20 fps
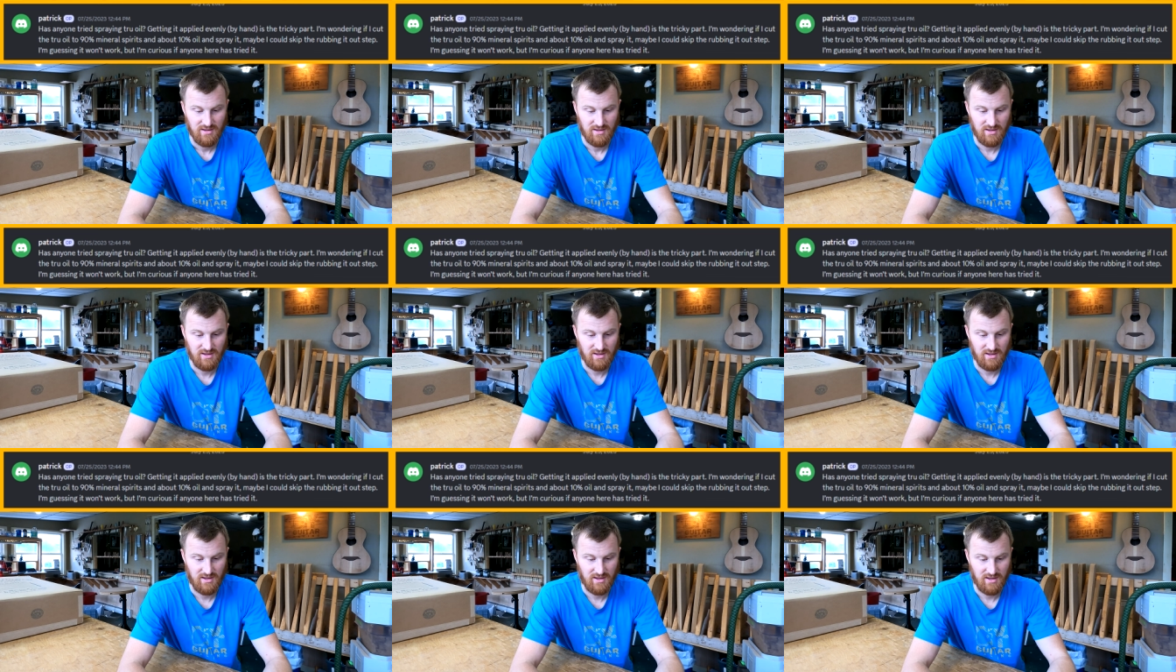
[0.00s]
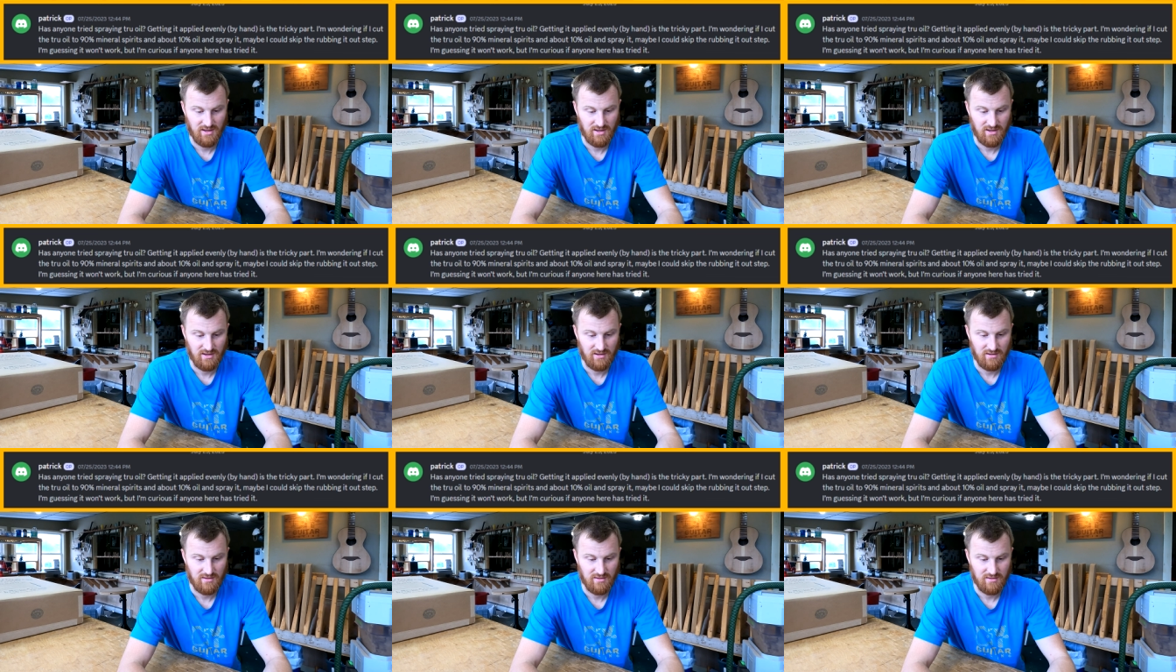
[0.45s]

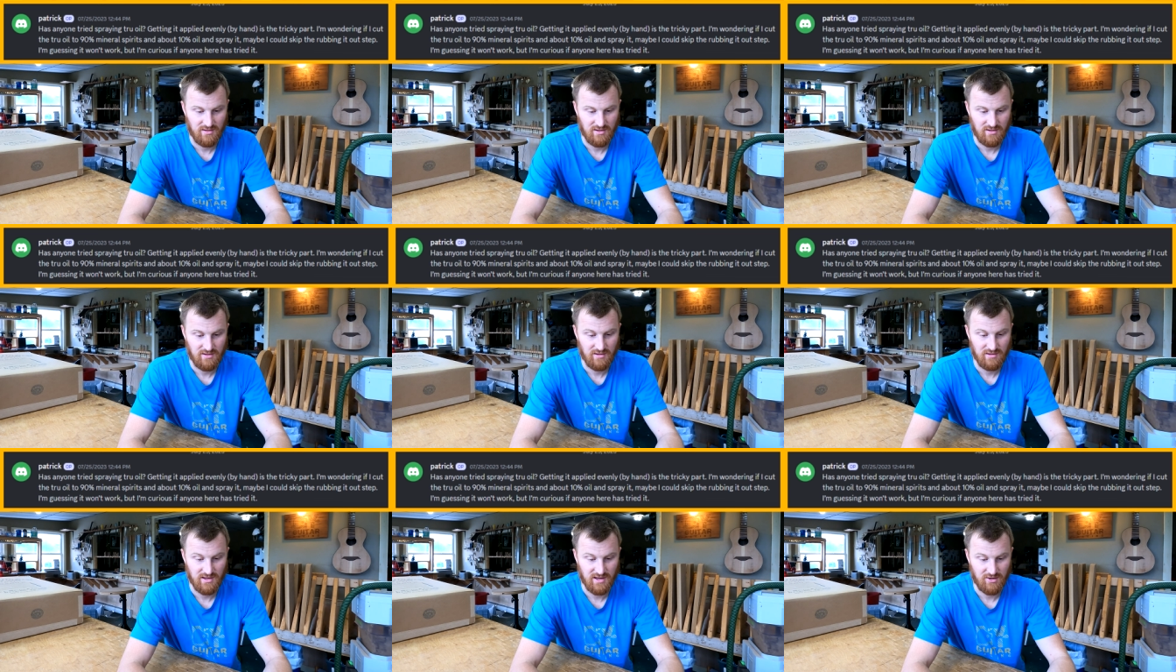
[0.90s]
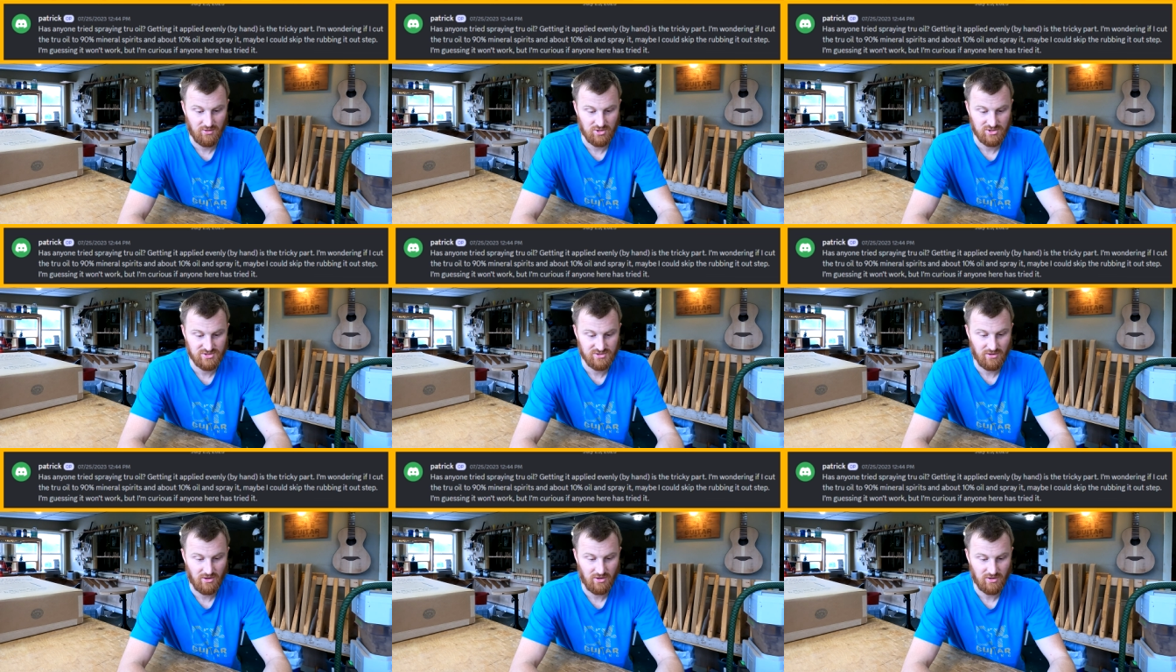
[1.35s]
a an
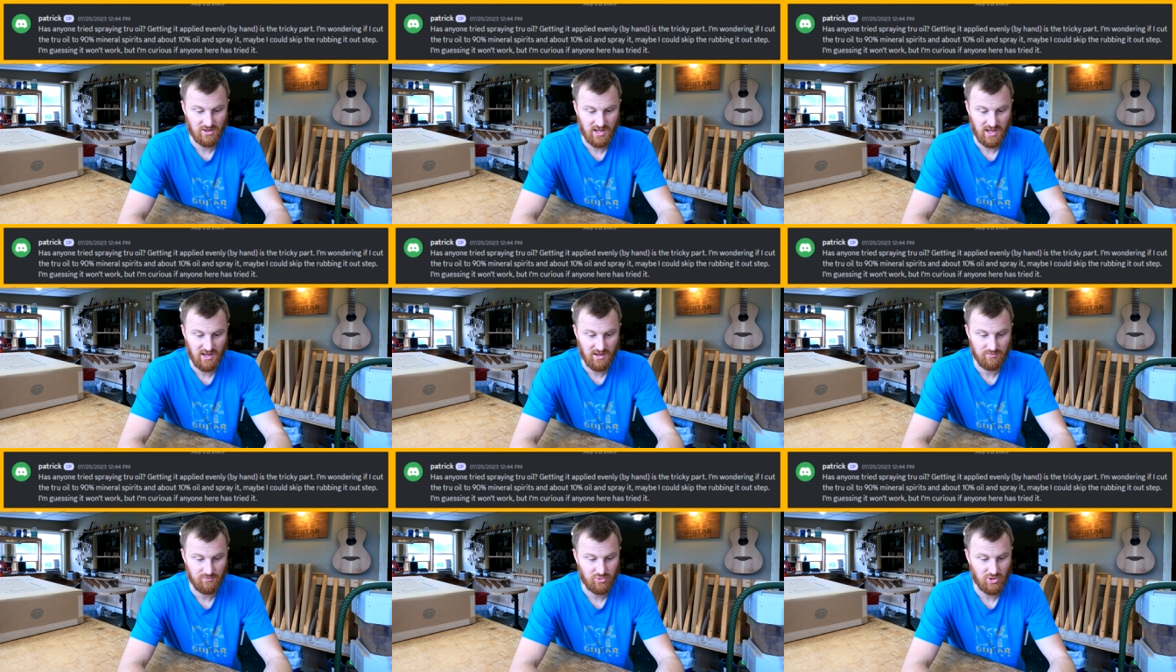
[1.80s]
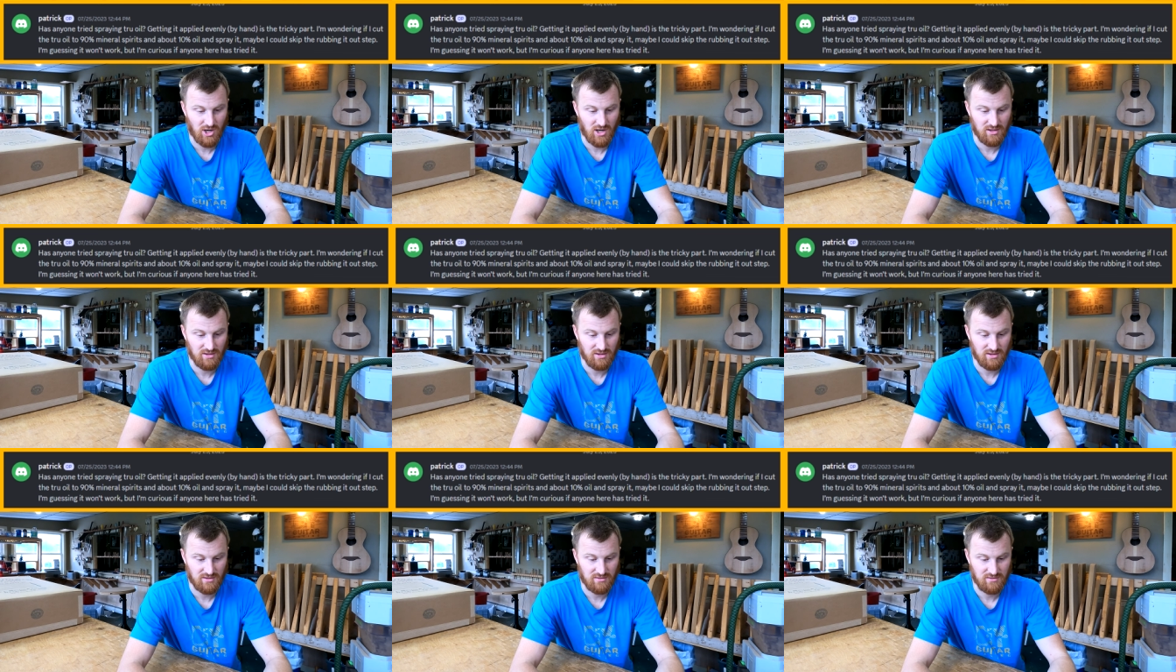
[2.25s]
aerosol can
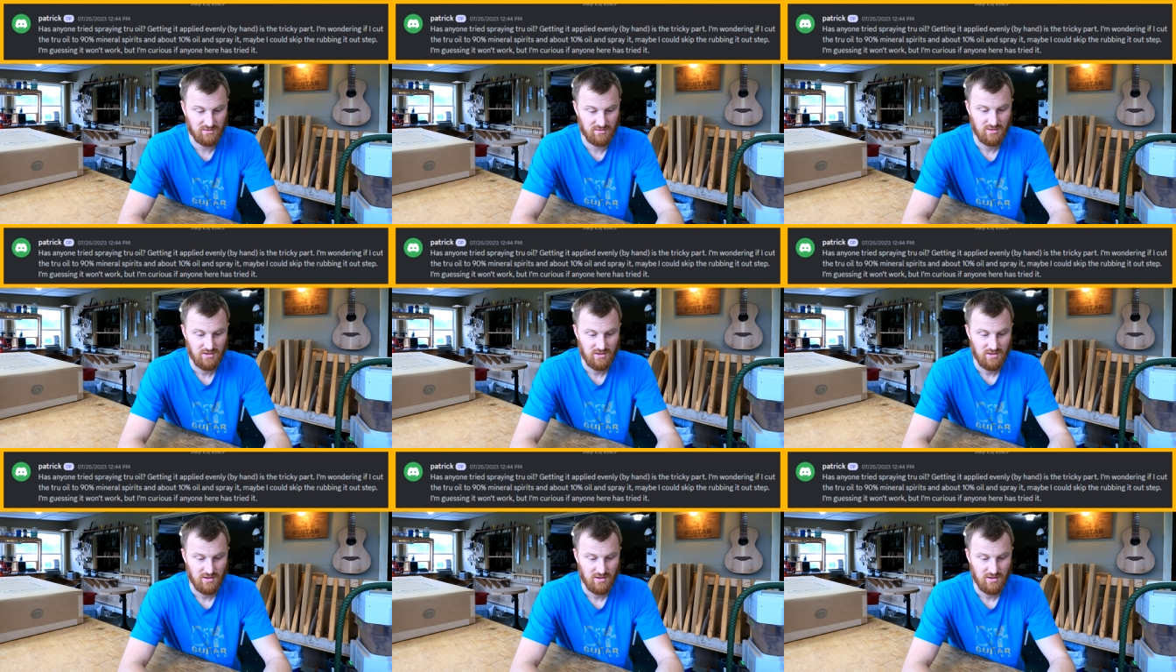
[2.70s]
product.